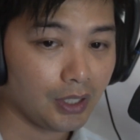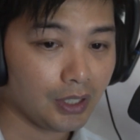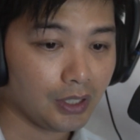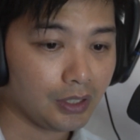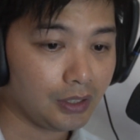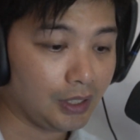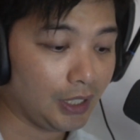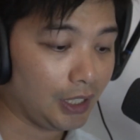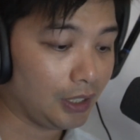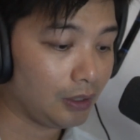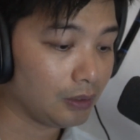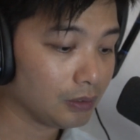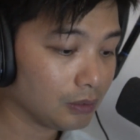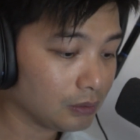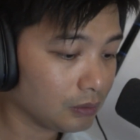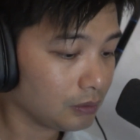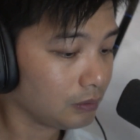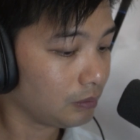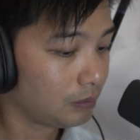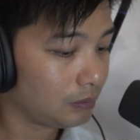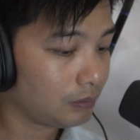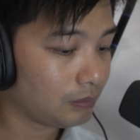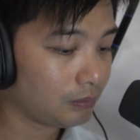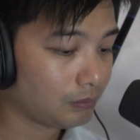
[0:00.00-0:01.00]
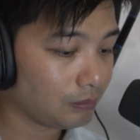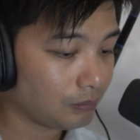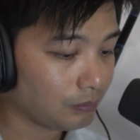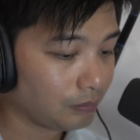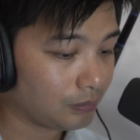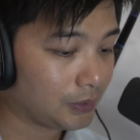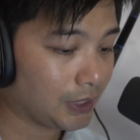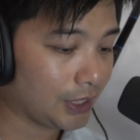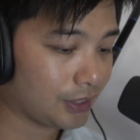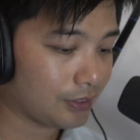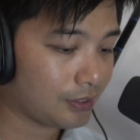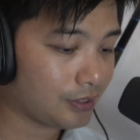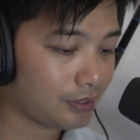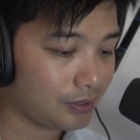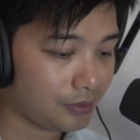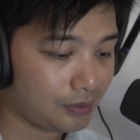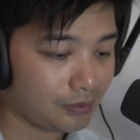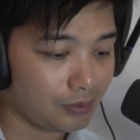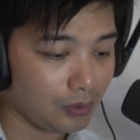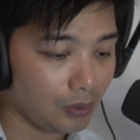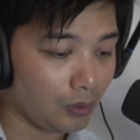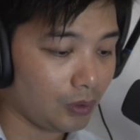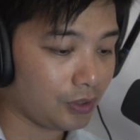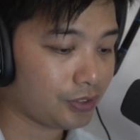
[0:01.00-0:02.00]
Now,
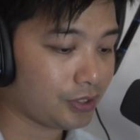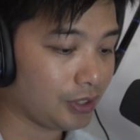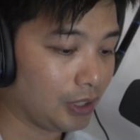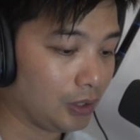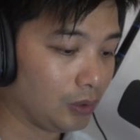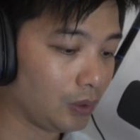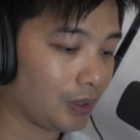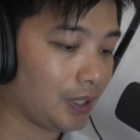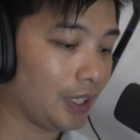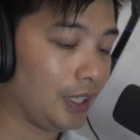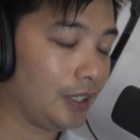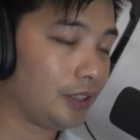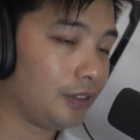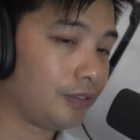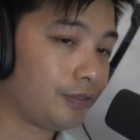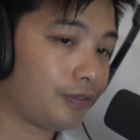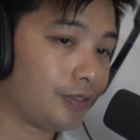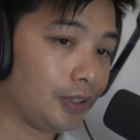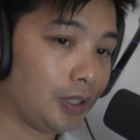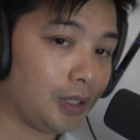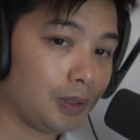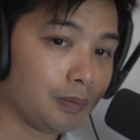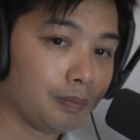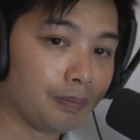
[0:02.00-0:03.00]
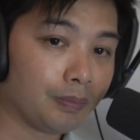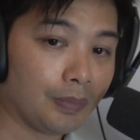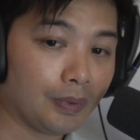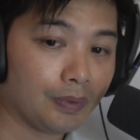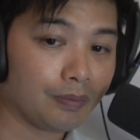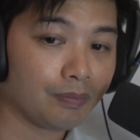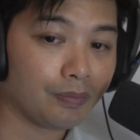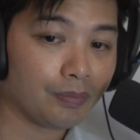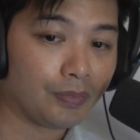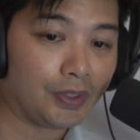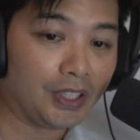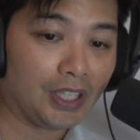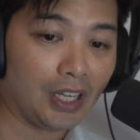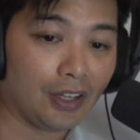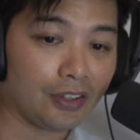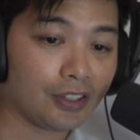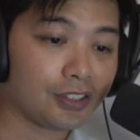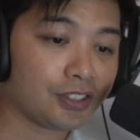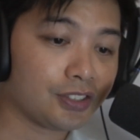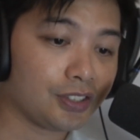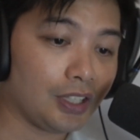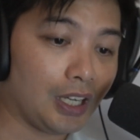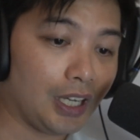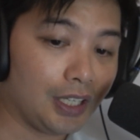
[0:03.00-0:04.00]
let's also look at it from the other
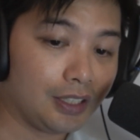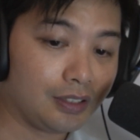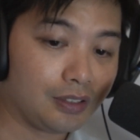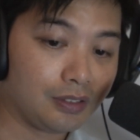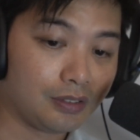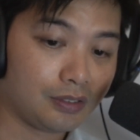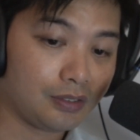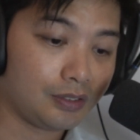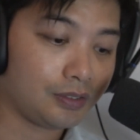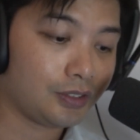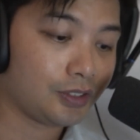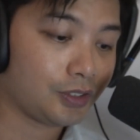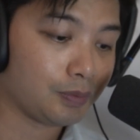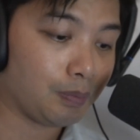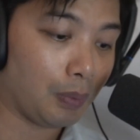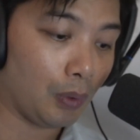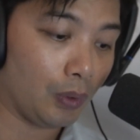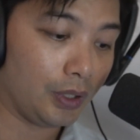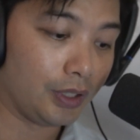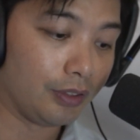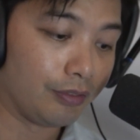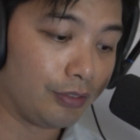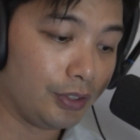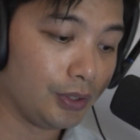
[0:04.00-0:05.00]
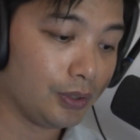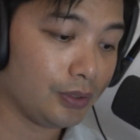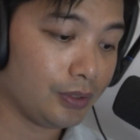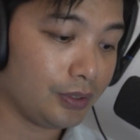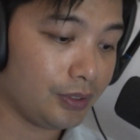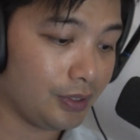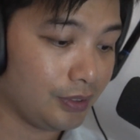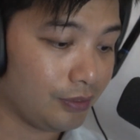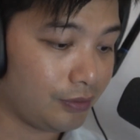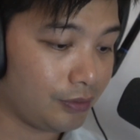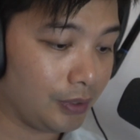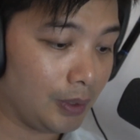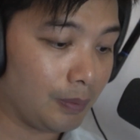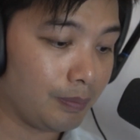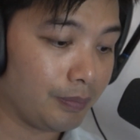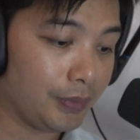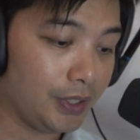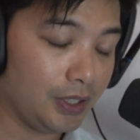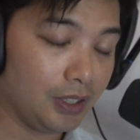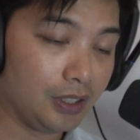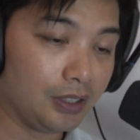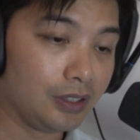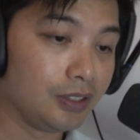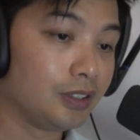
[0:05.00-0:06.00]
side's point of view, from
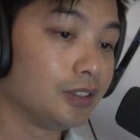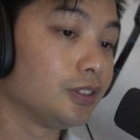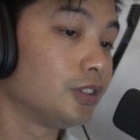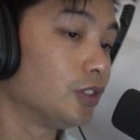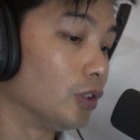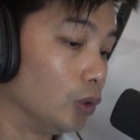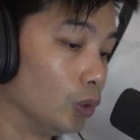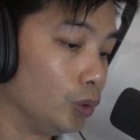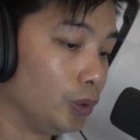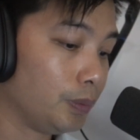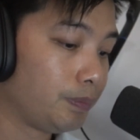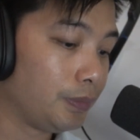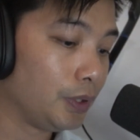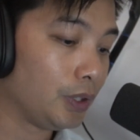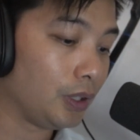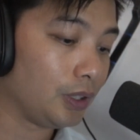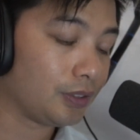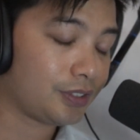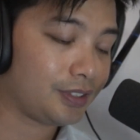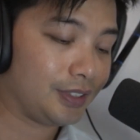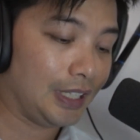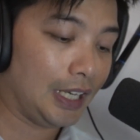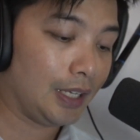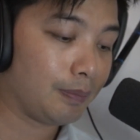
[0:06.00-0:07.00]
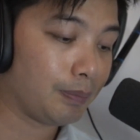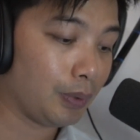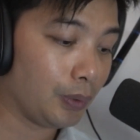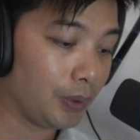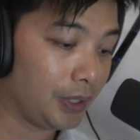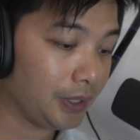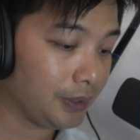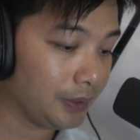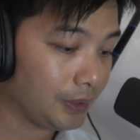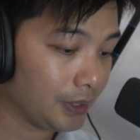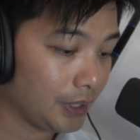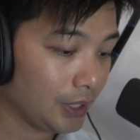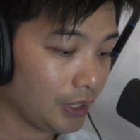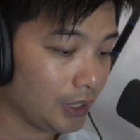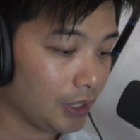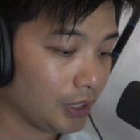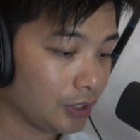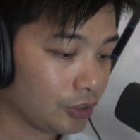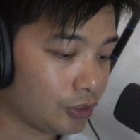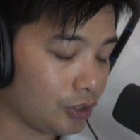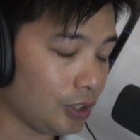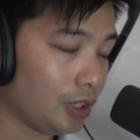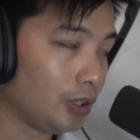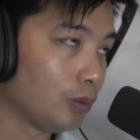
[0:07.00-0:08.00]
the loop knot standpoint.
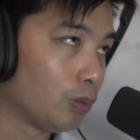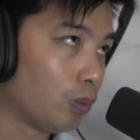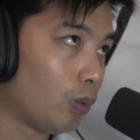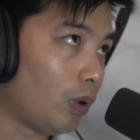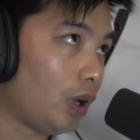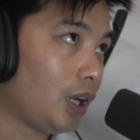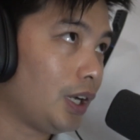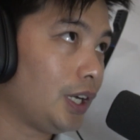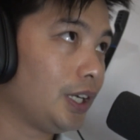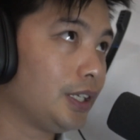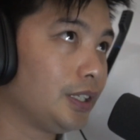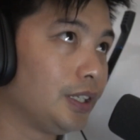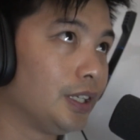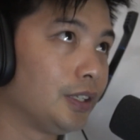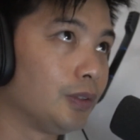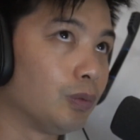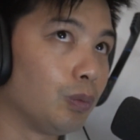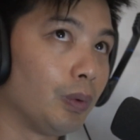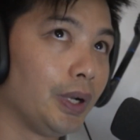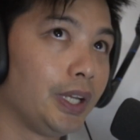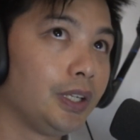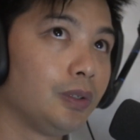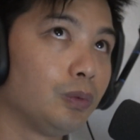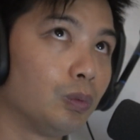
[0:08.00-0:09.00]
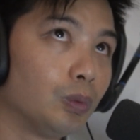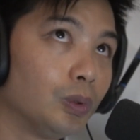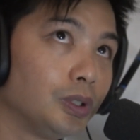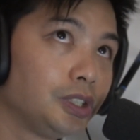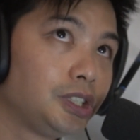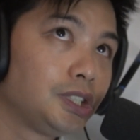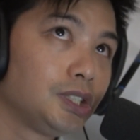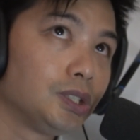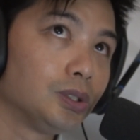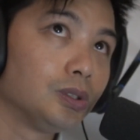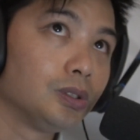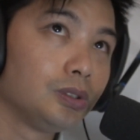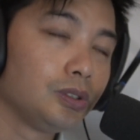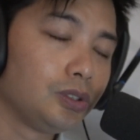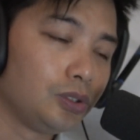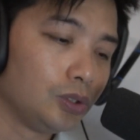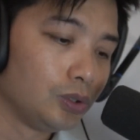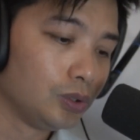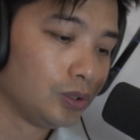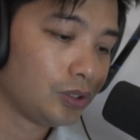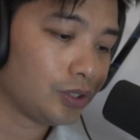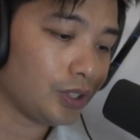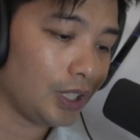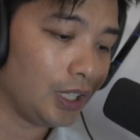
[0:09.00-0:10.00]
So why and when would you
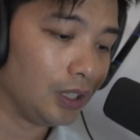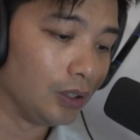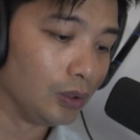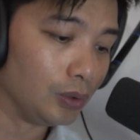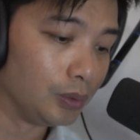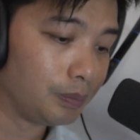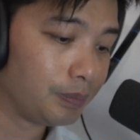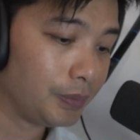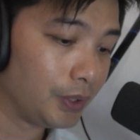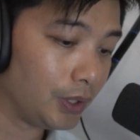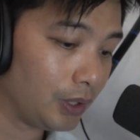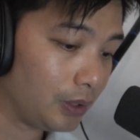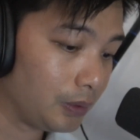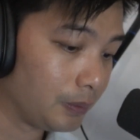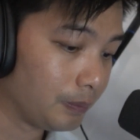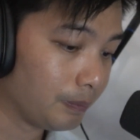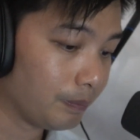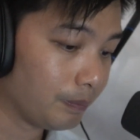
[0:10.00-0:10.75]
use a loop knot?